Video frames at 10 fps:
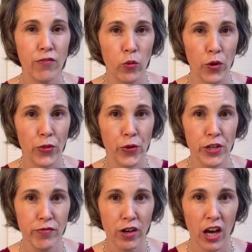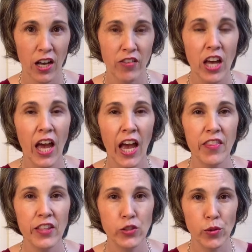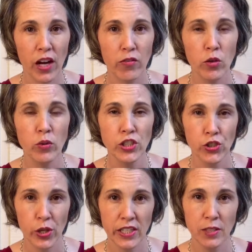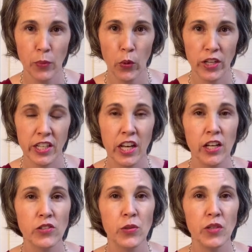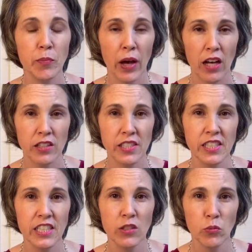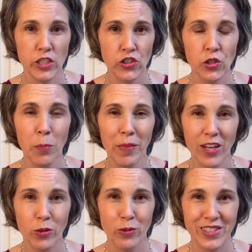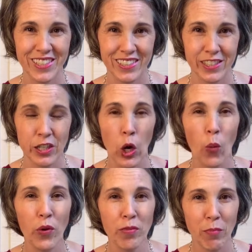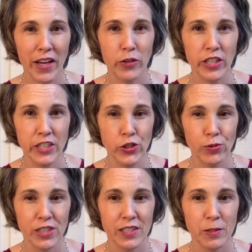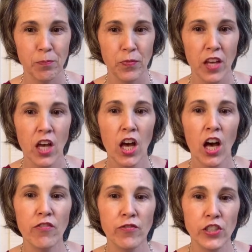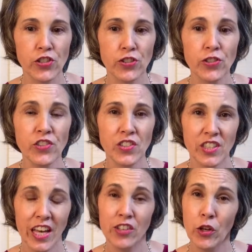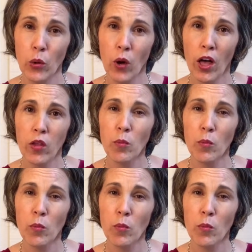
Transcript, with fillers: at 4:35 and the driver was transported to the Palestine Regional Medical Center with minor injuries. Officials said no